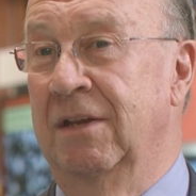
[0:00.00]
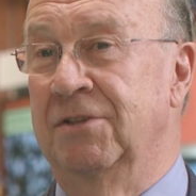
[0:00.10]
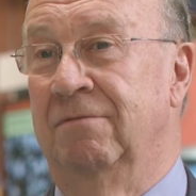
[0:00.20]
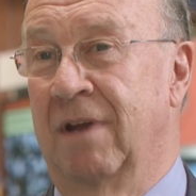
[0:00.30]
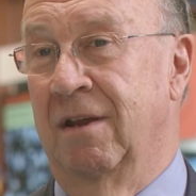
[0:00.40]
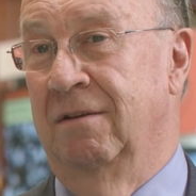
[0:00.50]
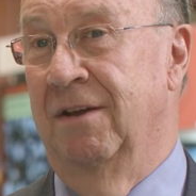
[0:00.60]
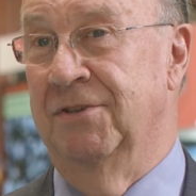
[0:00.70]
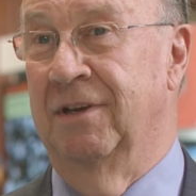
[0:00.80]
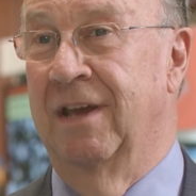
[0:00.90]
is to
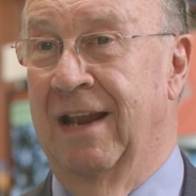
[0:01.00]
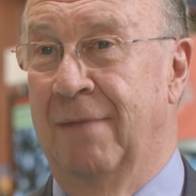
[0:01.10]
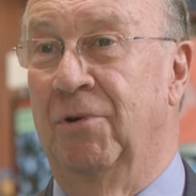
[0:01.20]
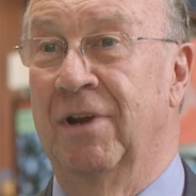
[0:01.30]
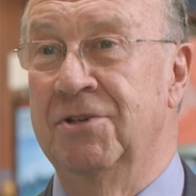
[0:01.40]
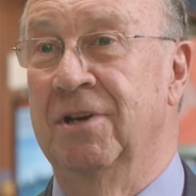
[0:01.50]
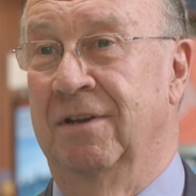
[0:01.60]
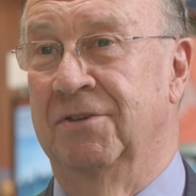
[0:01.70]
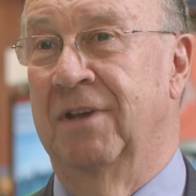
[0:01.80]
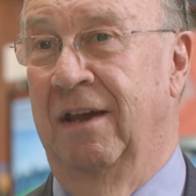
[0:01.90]
recognise that
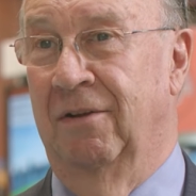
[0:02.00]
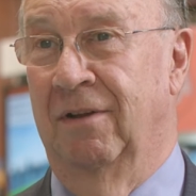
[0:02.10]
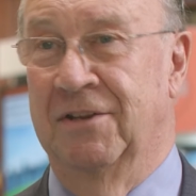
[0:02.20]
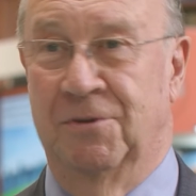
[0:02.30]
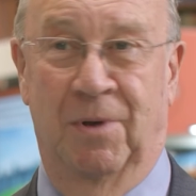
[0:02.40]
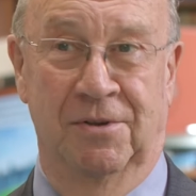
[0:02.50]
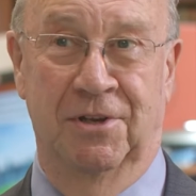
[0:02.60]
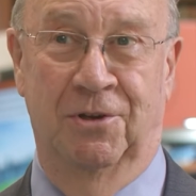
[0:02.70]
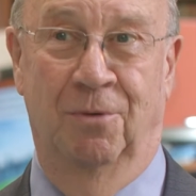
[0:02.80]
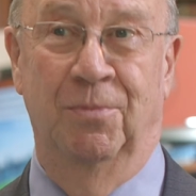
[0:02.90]
collaboration at scale as
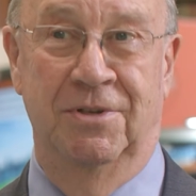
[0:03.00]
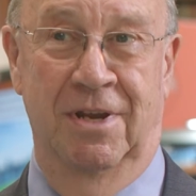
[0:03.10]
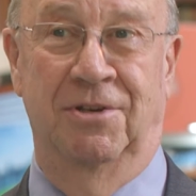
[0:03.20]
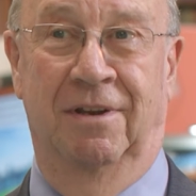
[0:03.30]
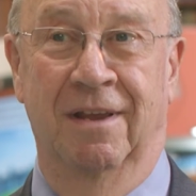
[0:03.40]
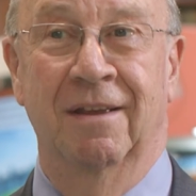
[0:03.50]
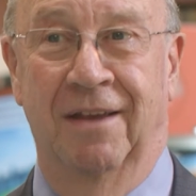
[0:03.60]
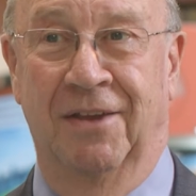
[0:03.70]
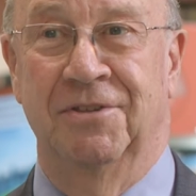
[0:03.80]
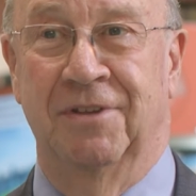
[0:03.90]
opposed to competition at